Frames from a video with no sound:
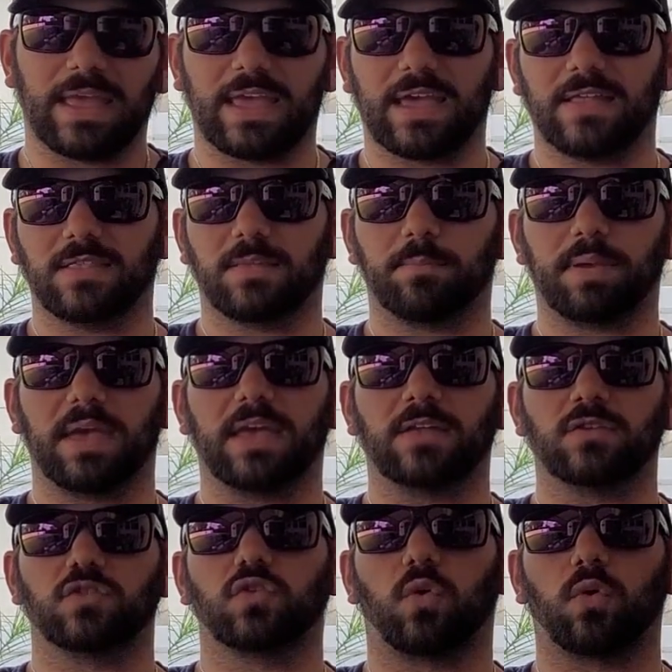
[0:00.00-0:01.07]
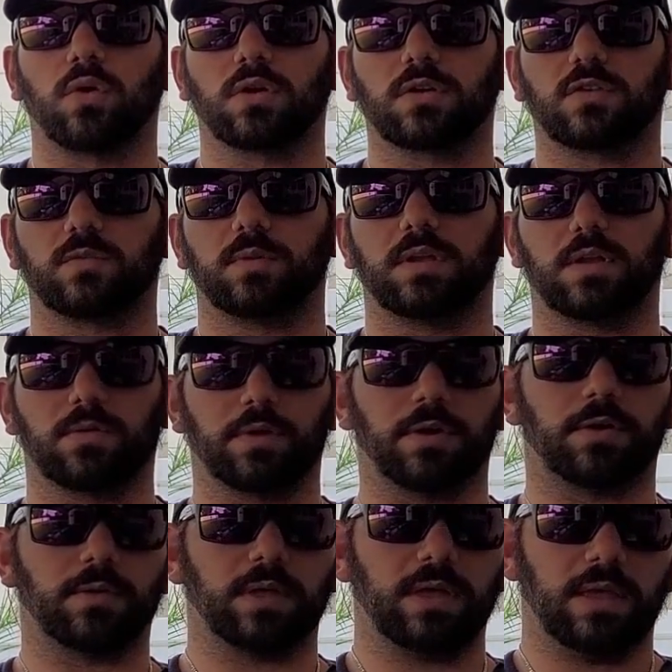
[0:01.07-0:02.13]
and the Penn Torque spinning
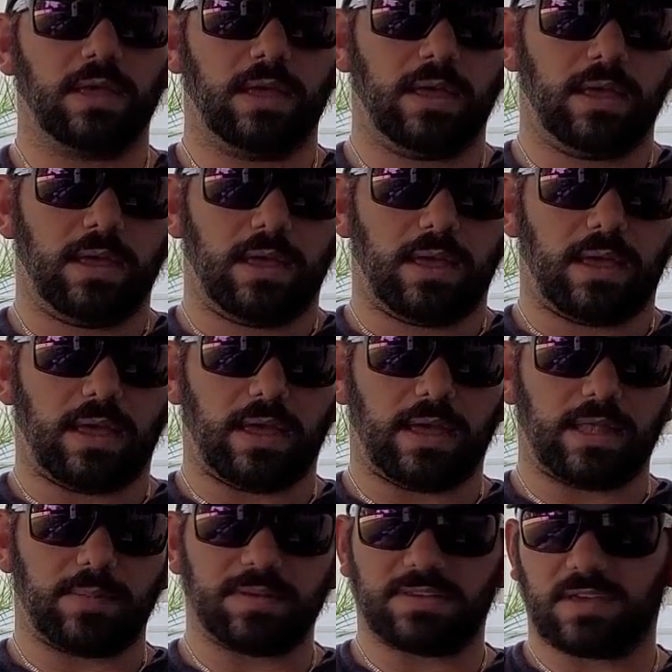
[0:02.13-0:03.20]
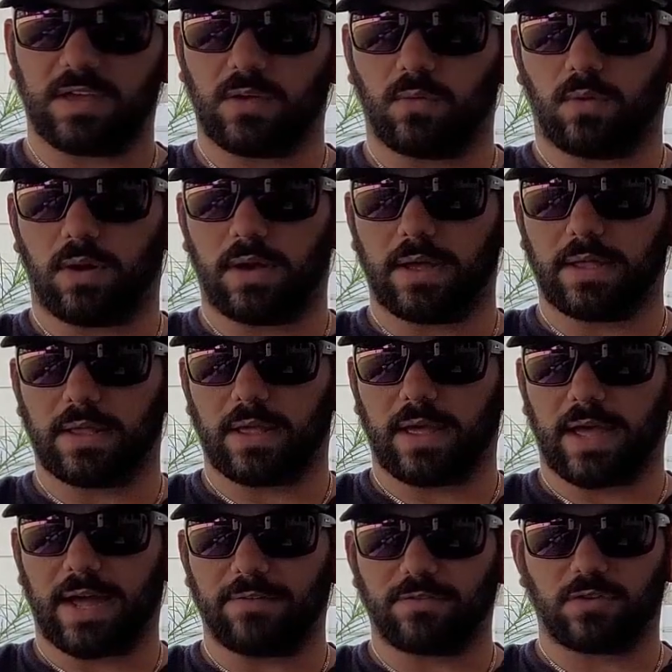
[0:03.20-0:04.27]
reel. And let me tell you what,
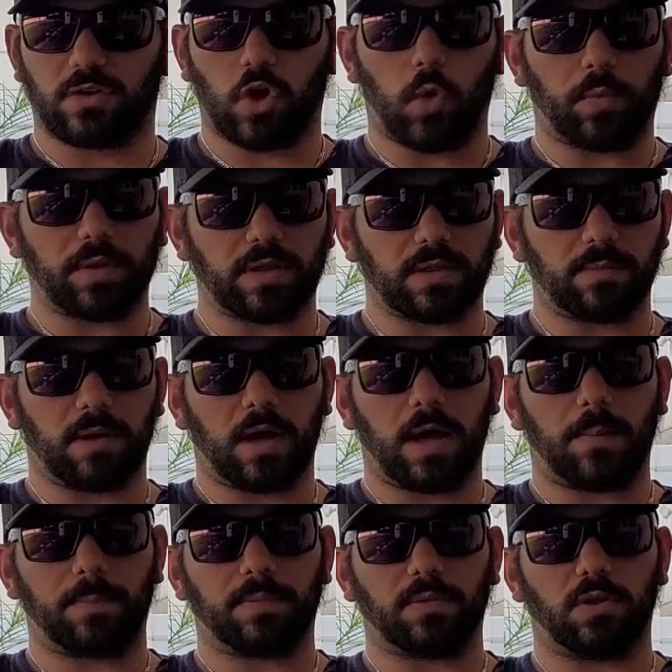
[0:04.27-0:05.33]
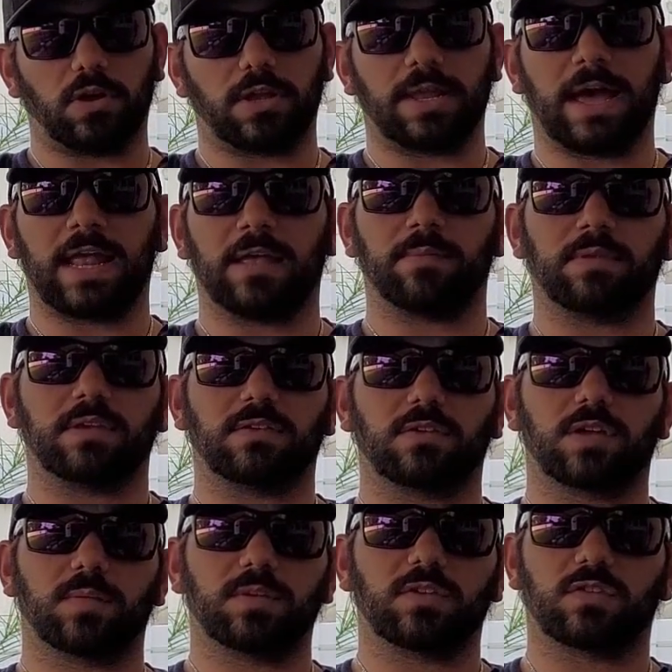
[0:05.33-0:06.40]
after opening them up, looking at them, these are going
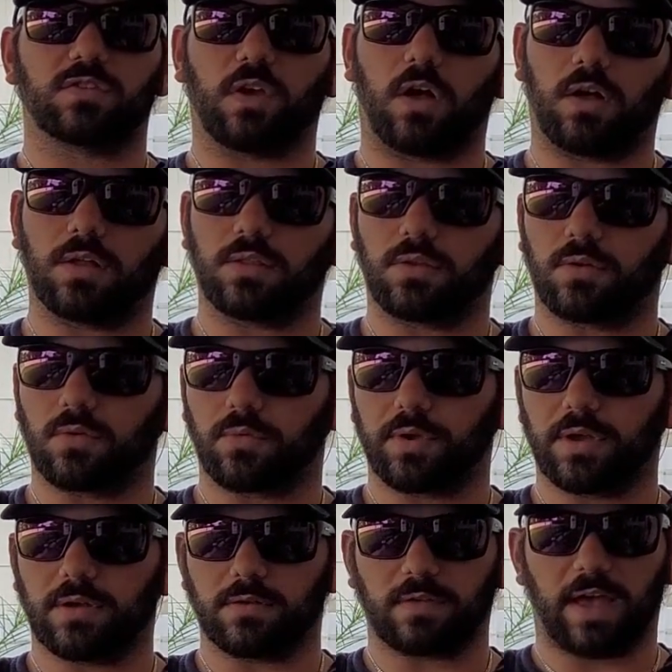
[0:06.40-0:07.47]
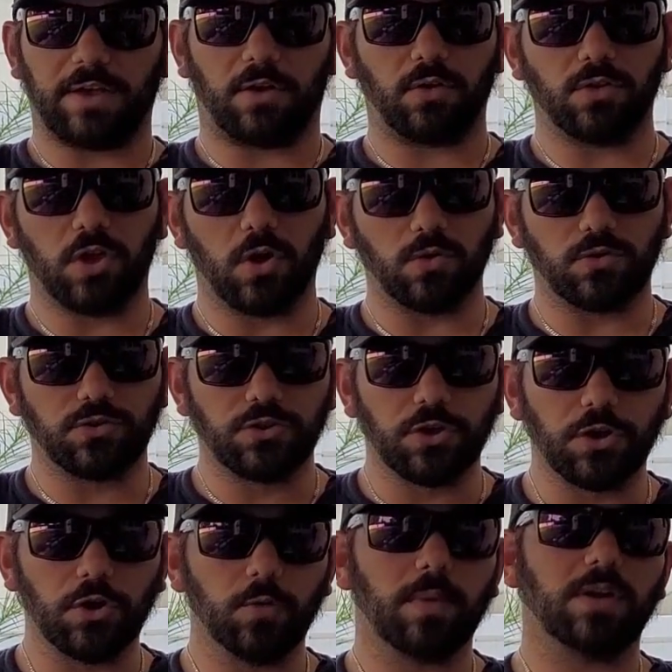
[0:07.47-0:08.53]
to be solid little reels. I don't know
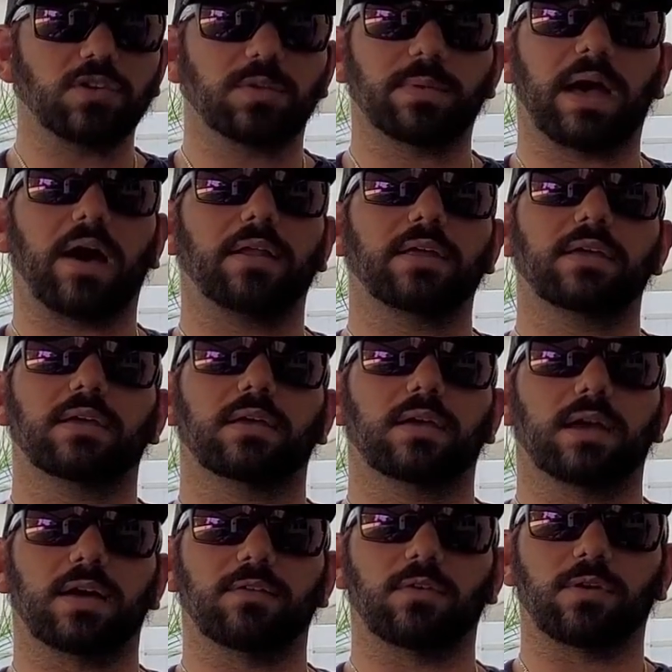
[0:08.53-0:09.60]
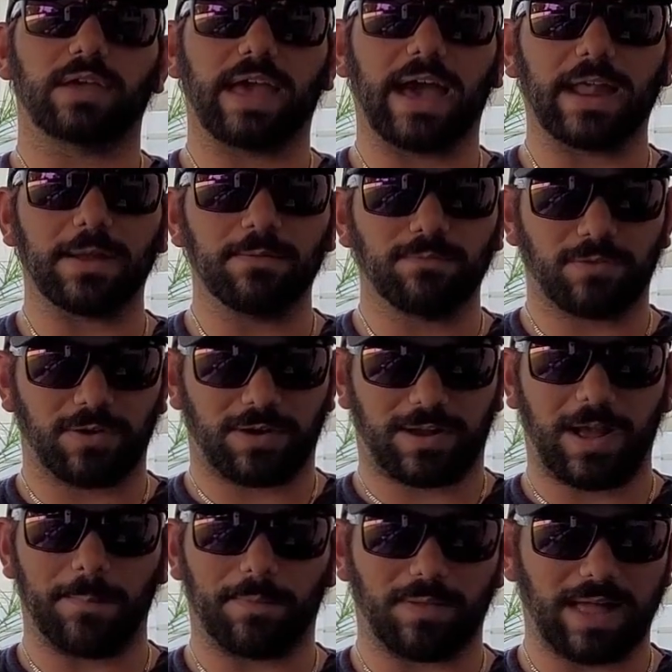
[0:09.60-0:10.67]
too much about it. I've only had them for
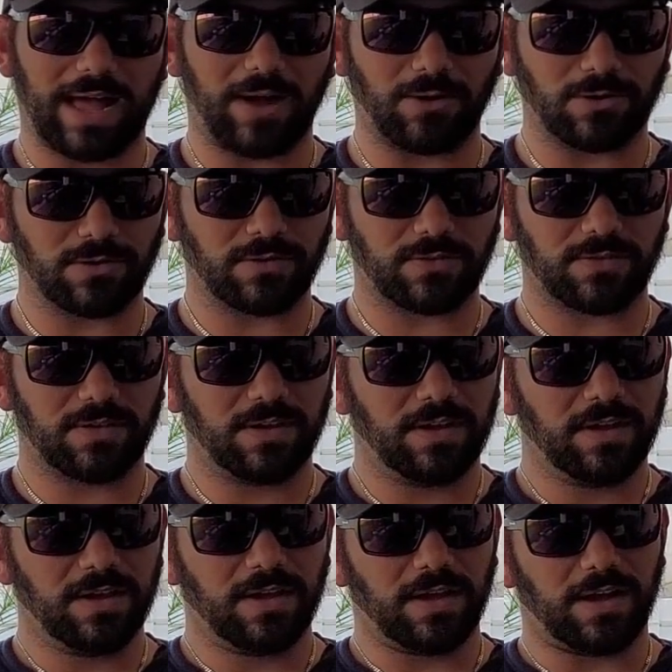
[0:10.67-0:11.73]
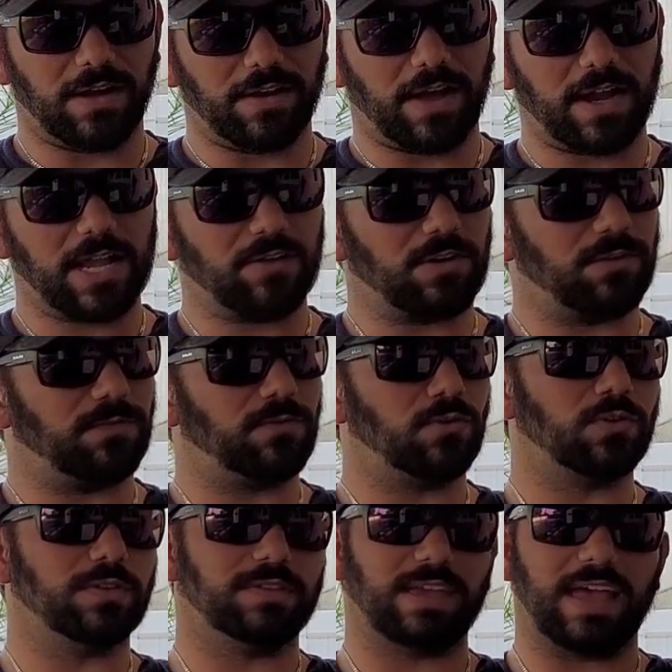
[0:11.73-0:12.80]
a couple hours, not even a
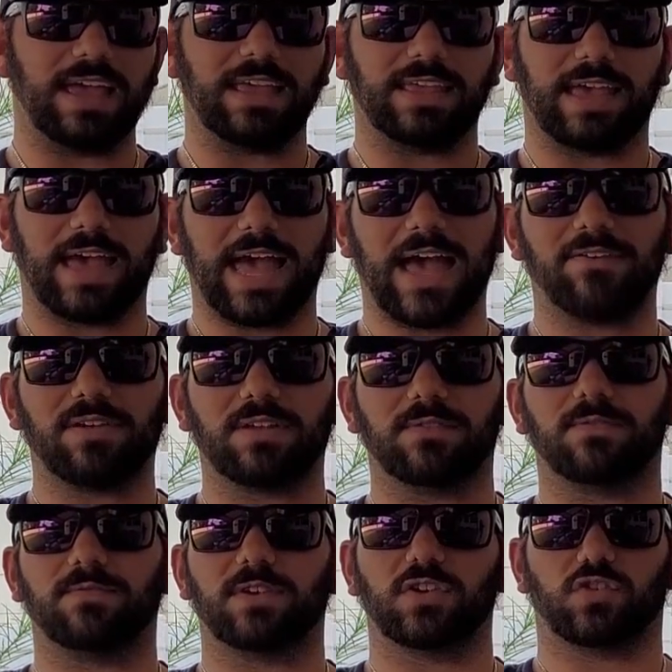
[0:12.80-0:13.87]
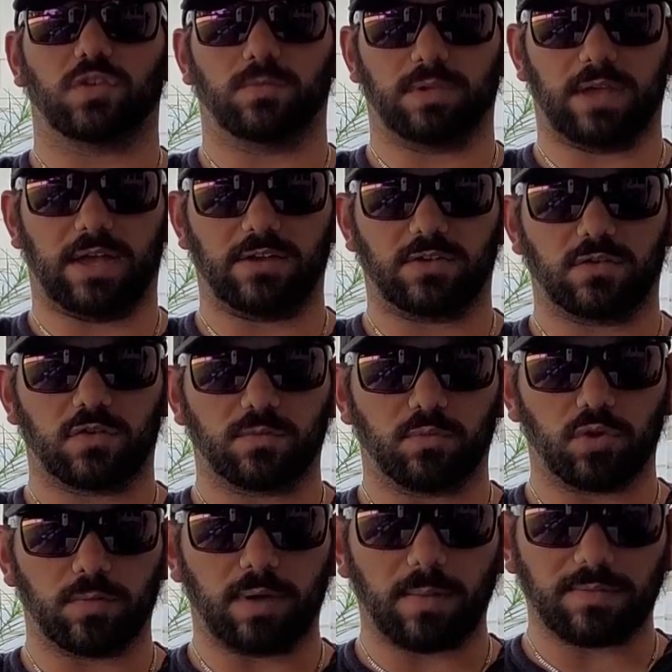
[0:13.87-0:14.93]
full day yet. Haven't even fished them yet. I just
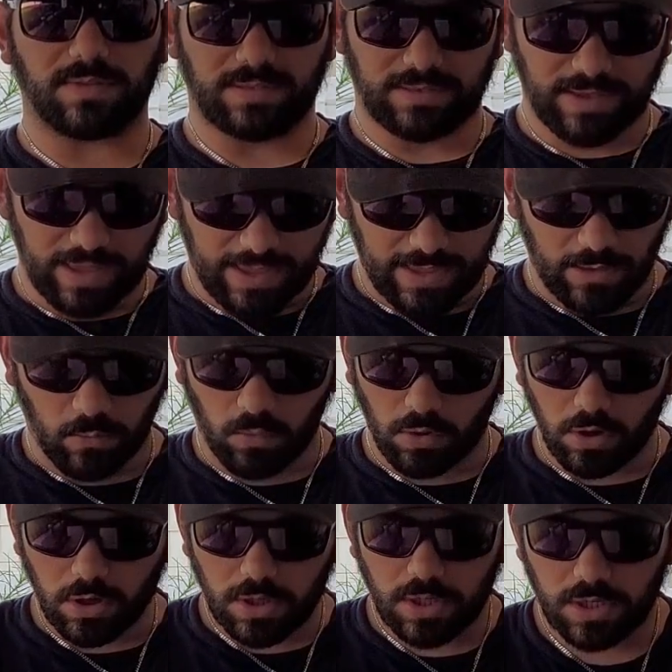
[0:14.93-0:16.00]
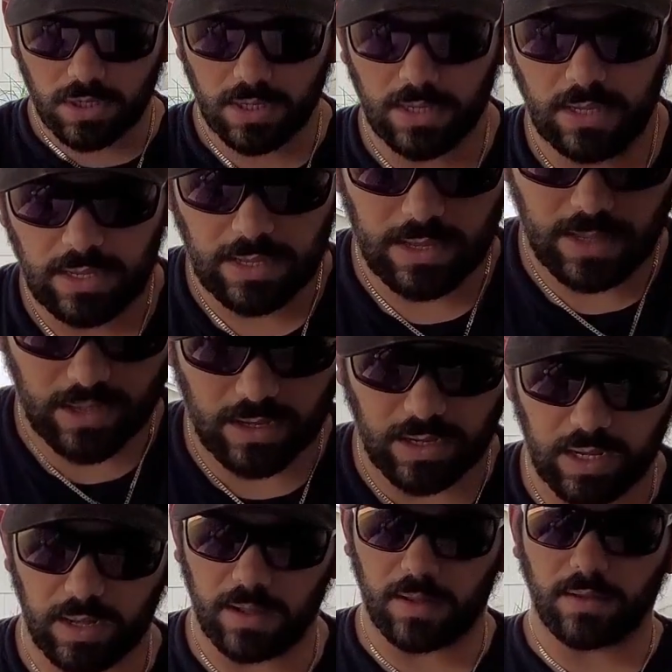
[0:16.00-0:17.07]
spooled them up today at work.
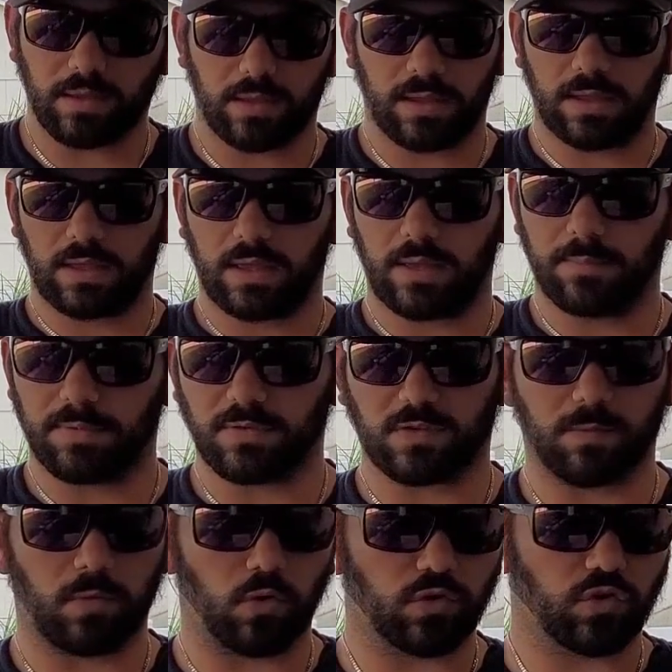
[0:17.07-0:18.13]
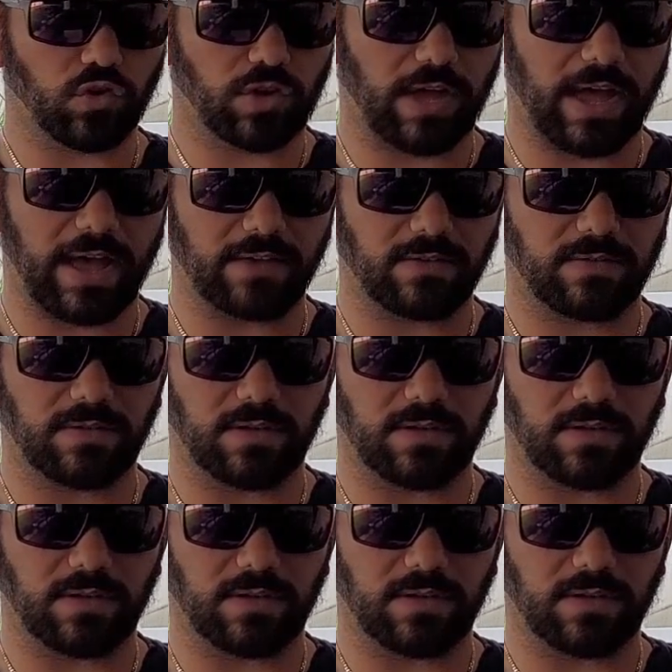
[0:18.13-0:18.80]
Put some Ultracast